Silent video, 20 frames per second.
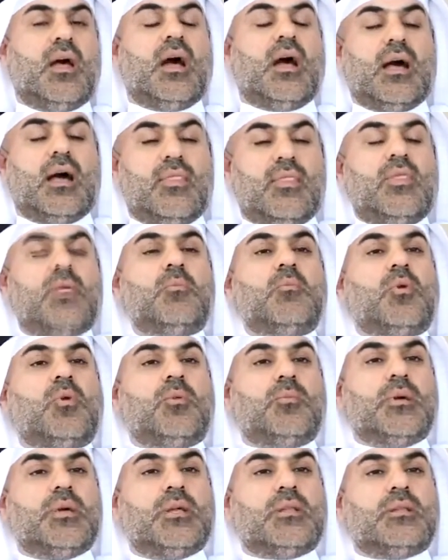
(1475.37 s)
At the
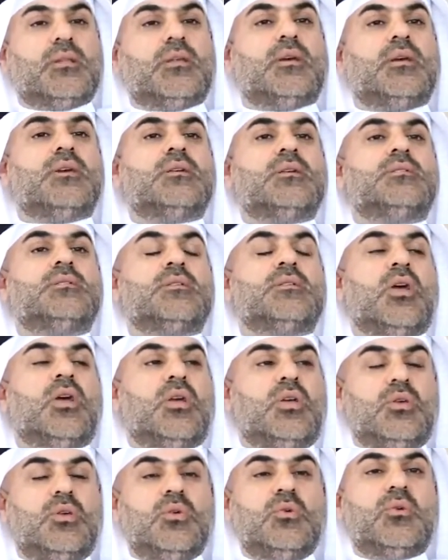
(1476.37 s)
moment is
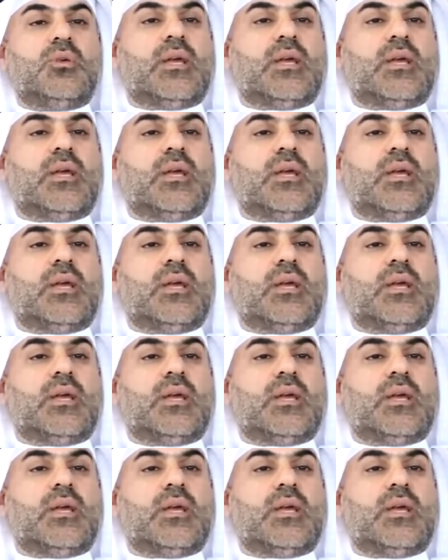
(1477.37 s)
you